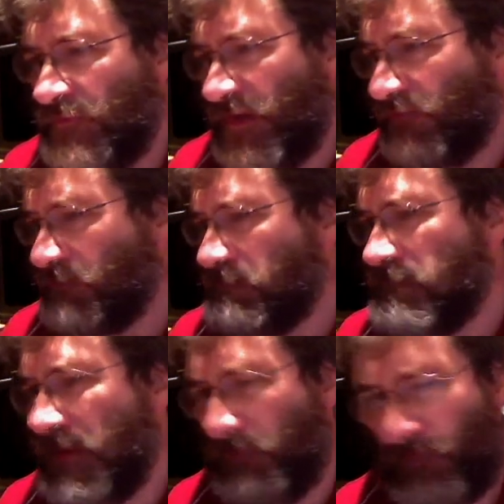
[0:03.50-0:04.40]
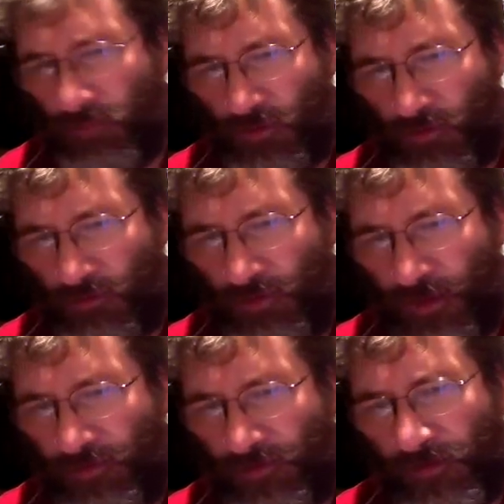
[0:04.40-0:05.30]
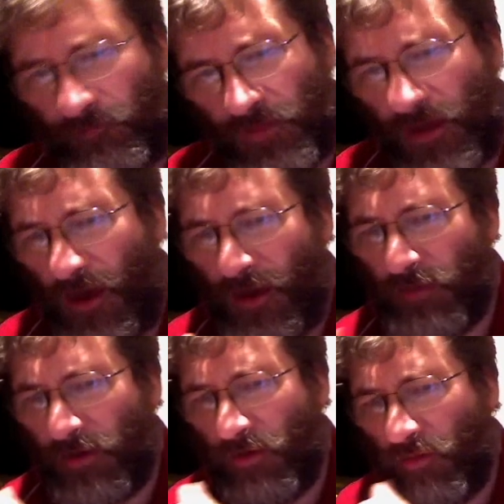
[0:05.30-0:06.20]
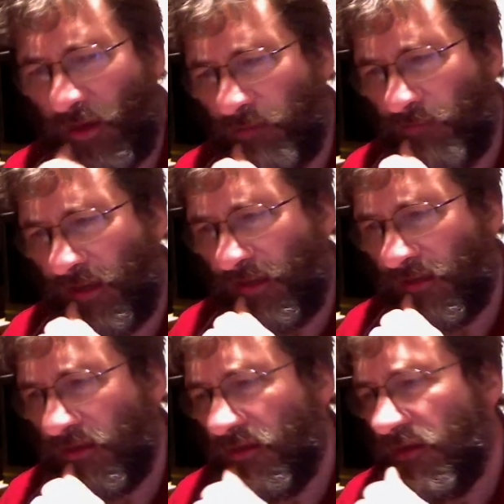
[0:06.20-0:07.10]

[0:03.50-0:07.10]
may remember that some time ago I made a